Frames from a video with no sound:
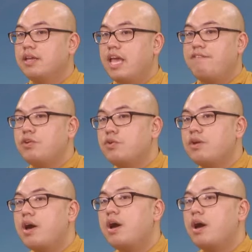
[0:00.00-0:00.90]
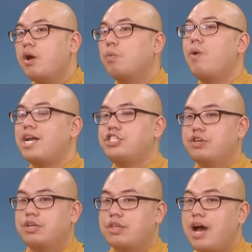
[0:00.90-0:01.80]
If you do not watch
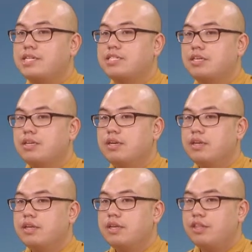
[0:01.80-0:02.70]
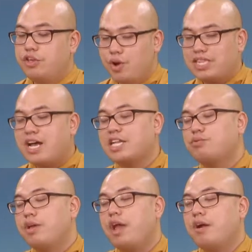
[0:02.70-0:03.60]
your thoughts will
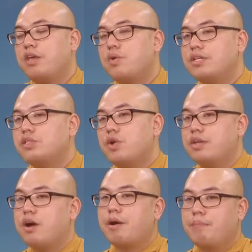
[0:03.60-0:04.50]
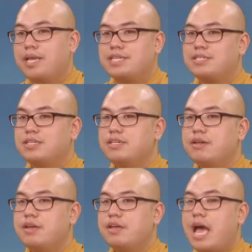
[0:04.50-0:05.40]
carry you into a dark place.
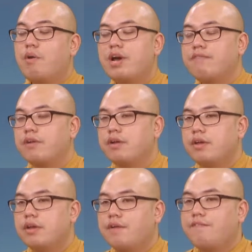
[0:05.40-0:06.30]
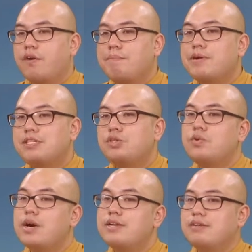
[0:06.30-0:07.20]
However, for a person who
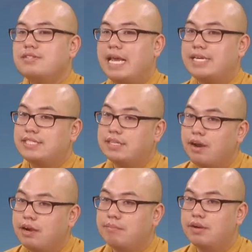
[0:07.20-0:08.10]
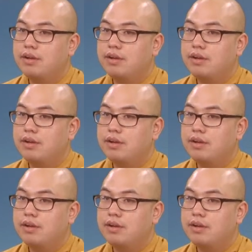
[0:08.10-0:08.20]
understands the Dharma,